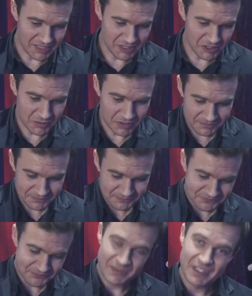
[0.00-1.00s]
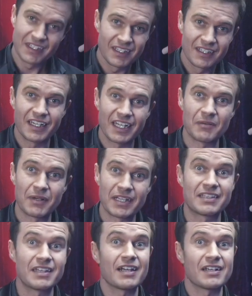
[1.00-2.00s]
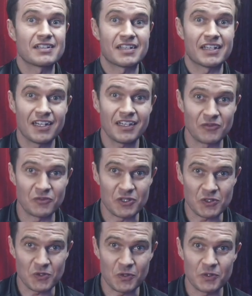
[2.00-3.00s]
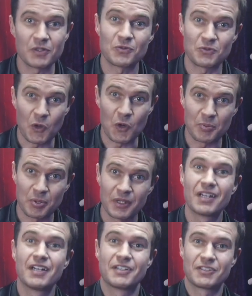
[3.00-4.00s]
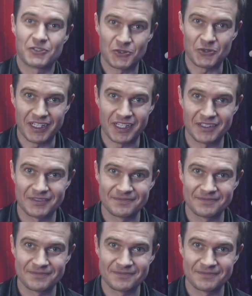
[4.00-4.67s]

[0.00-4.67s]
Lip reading: henchmen. Anyway, that is the cut and restored rope trick.